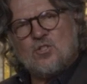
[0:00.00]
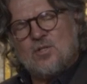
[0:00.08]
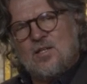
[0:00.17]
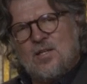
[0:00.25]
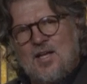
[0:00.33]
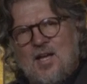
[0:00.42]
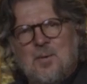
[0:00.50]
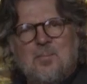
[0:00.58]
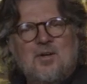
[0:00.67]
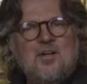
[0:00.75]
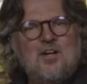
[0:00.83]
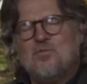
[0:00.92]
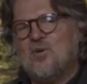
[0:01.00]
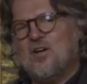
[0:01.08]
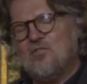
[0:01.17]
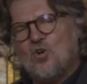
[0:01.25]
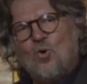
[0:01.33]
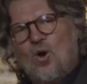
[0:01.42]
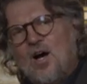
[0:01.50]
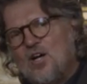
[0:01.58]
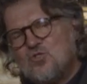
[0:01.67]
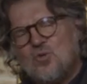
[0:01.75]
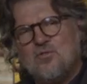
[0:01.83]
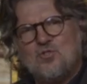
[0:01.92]
actually the name of, of a
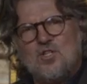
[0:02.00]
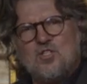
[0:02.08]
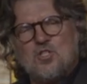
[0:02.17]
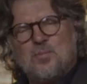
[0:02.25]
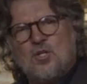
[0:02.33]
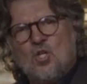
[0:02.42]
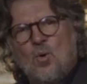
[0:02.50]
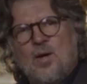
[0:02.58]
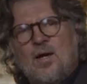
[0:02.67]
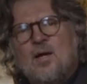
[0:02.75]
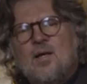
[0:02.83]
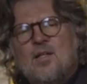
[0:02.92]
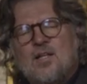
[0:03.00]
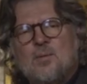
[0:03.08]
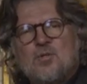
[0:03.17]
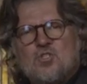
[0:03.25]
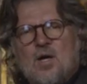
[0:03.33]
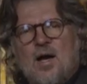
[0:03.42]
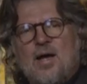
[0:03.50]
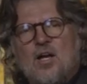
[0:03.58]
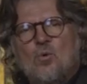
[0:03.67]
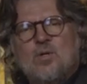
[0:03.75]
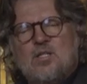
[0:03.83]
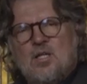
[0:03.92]
cross or of Jesus, but knowing that a
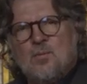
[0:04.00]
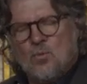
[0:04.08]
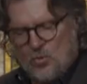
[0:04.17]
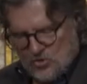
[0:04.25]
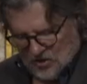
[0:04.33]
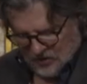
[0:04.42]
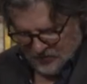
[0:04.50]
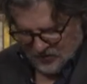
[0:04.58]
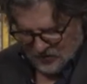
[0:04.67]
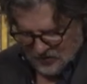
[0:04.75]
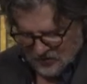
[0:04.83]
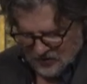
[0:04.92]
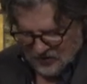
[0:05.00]
Messiah, a Redeemer was coming